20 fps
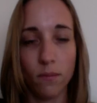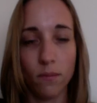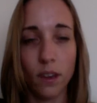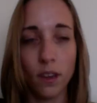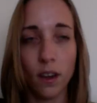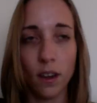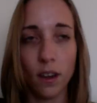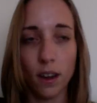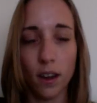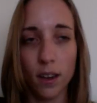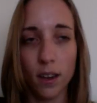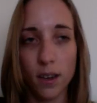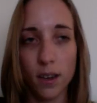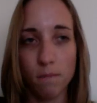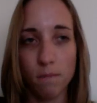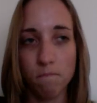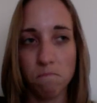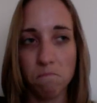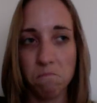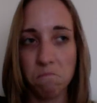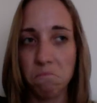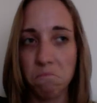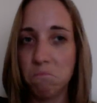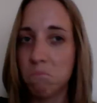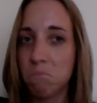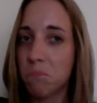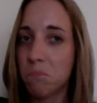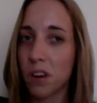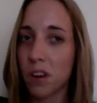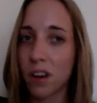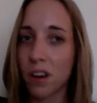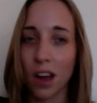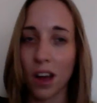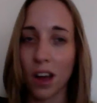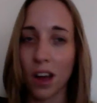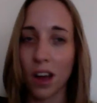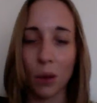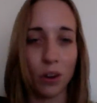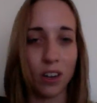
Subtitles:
I would